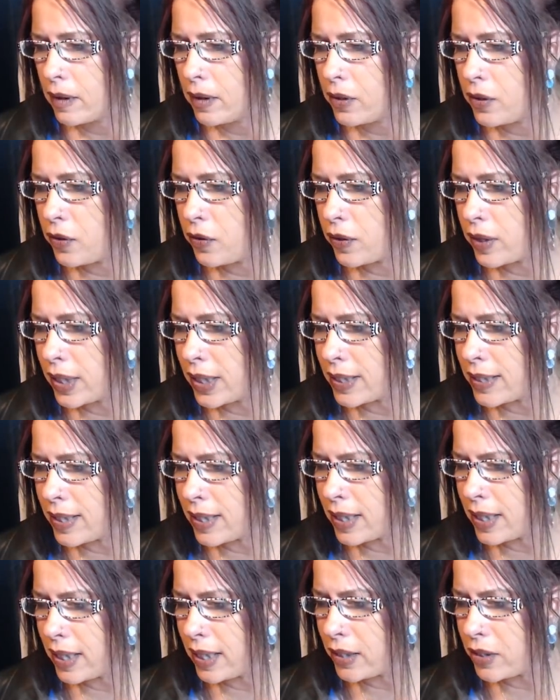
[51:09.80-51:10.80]
Do you think
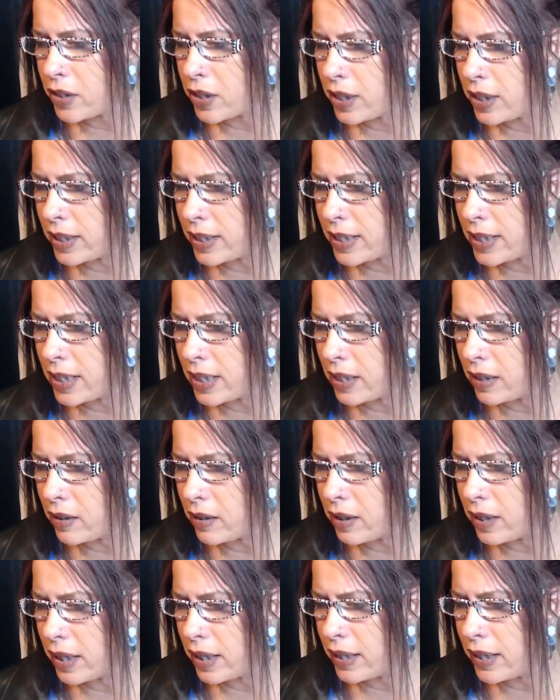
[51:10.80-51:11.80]
TH hit a
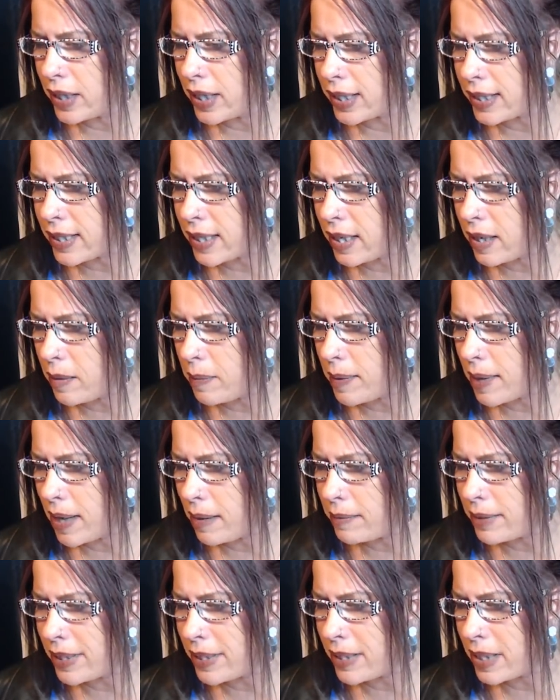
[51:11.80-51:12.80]
deer and that's how
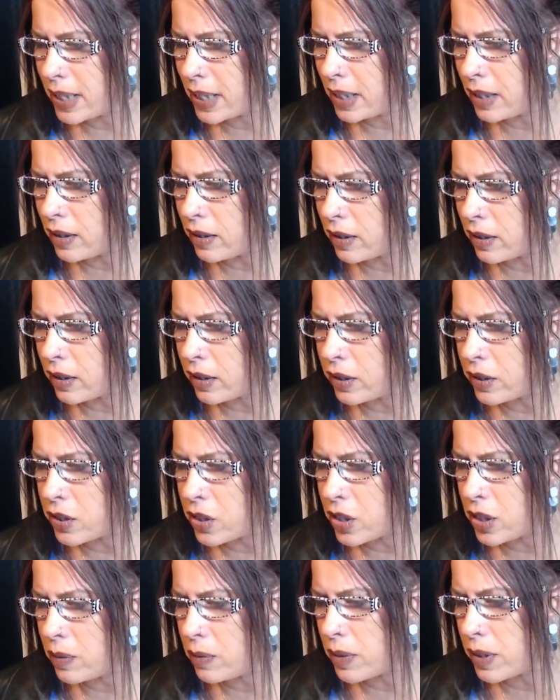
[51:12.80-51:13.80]
Bobby seen her because
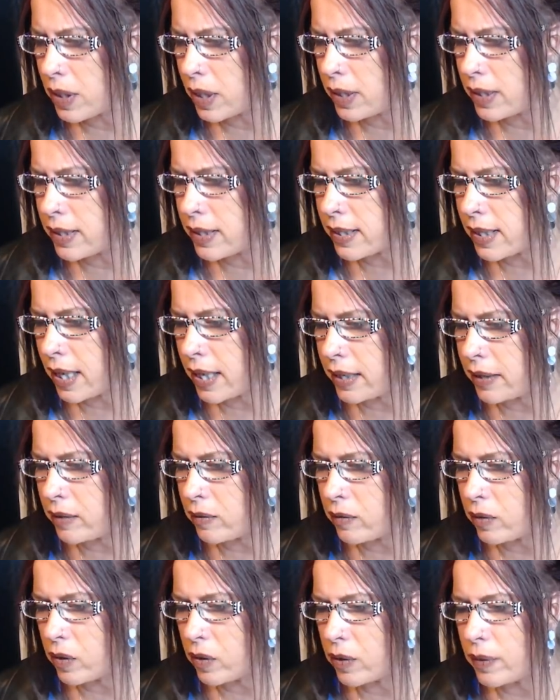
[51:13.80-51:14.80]
she was on the side of the
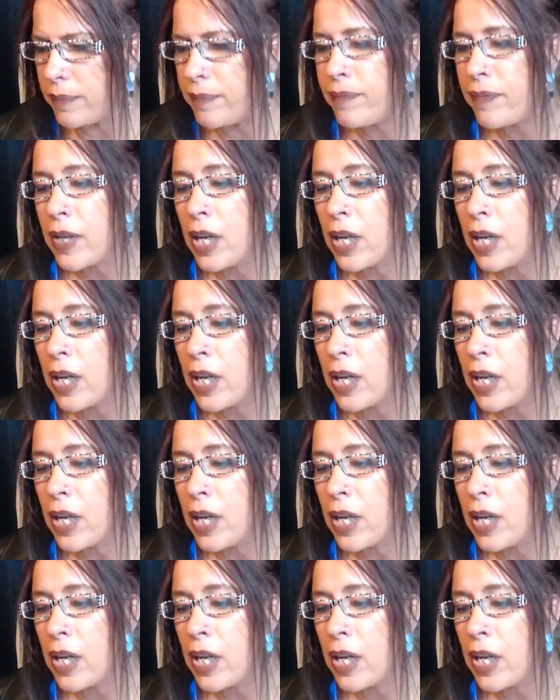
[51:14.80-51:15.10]
road?